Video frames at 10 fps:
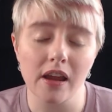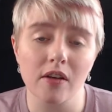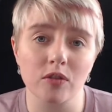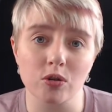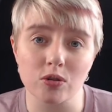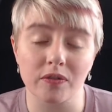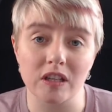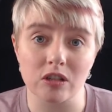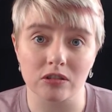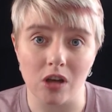
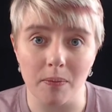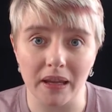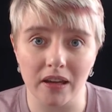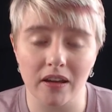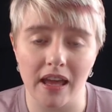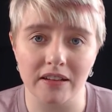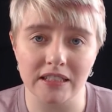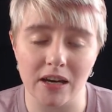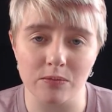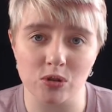features coming in
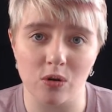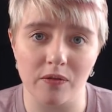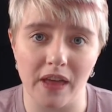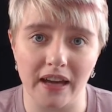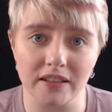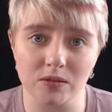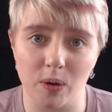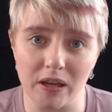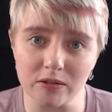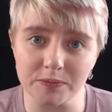terms of that as
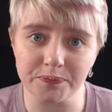well.